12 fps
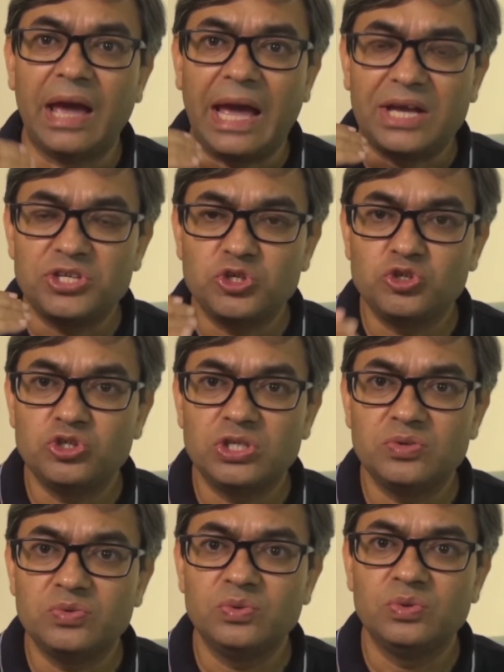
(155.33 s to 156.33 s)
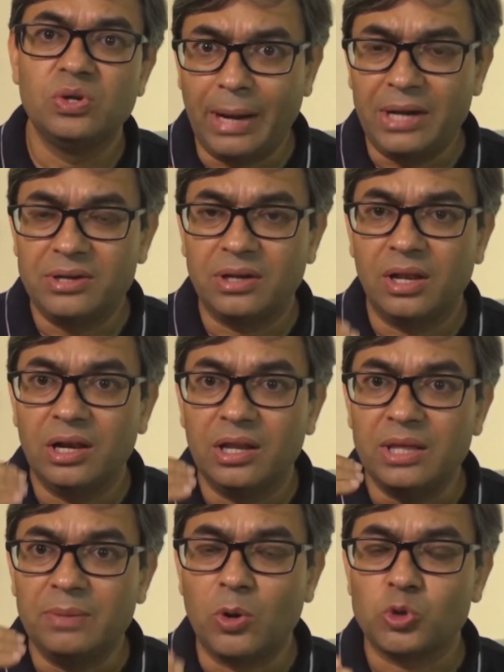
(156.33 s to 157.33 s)
executive, mental,
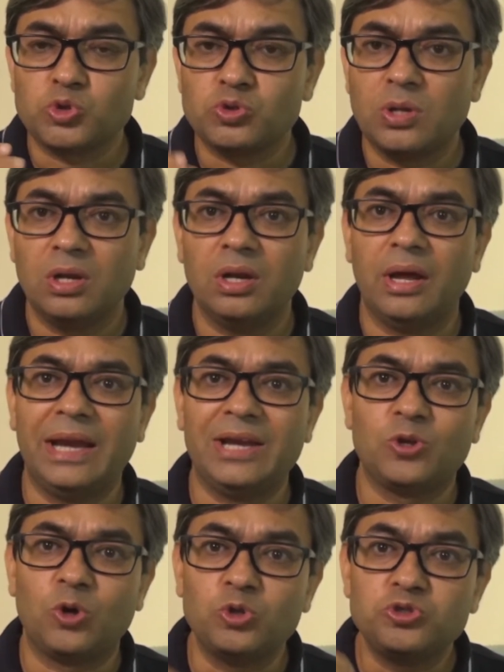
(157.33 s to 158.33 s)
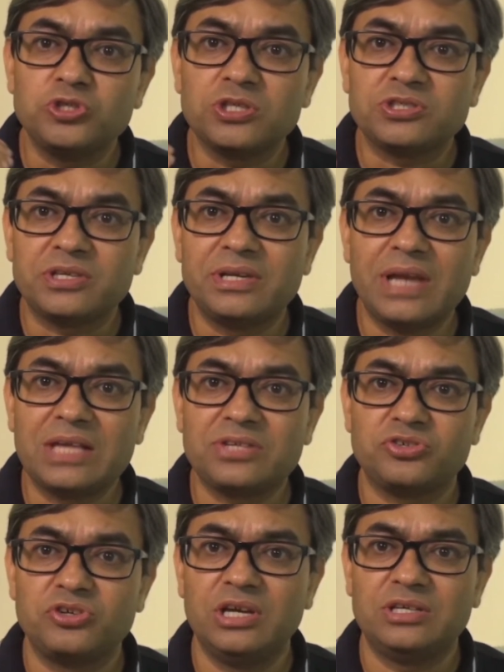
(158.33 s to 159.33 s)
emotional and
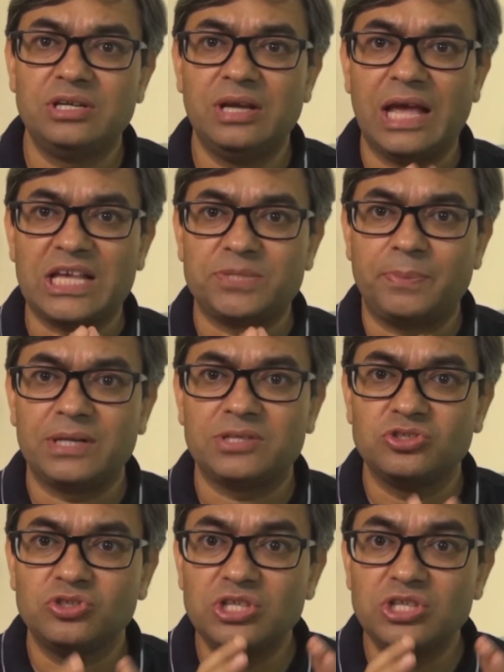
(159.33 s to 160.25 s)
consciousness related aspects,